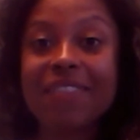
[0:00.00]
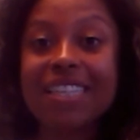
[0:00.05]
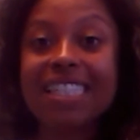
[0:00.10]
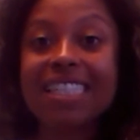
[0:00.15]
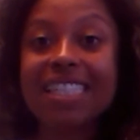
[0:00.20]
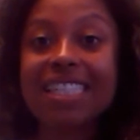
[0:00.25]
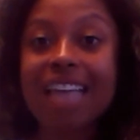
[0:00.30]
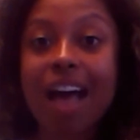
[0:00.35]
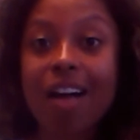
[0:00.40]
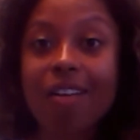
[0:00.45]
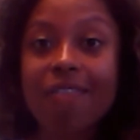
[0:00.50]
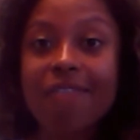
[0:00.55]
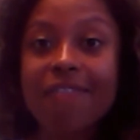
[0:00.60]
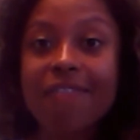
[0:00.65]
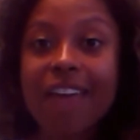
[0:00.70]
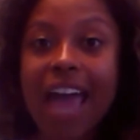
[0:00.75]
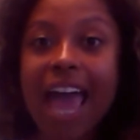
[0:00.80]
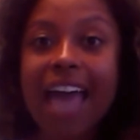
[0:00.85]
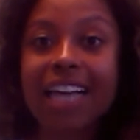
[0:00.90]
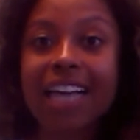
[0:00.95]

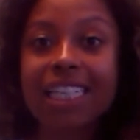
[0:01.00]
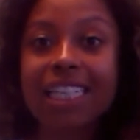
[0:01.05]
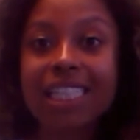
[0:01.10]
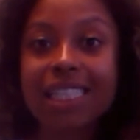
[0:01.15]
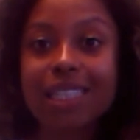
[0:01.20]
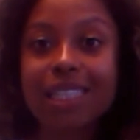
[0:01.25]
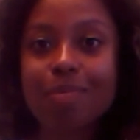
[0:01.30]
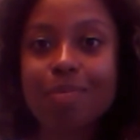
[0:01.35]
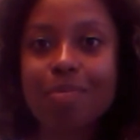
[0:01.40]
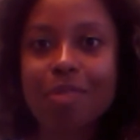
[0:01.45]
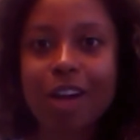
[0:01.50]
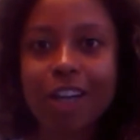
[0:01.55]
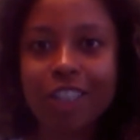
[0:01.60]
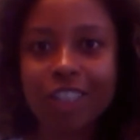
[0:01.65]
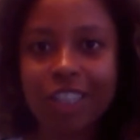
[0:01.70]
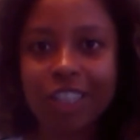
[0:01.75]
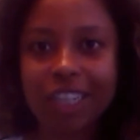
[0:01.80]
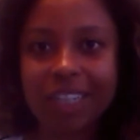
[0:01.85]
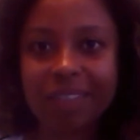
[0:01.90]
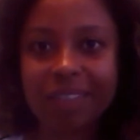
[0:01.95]

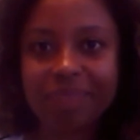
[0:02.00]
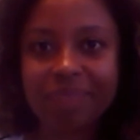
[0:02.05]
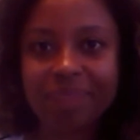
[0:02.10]
self-expression,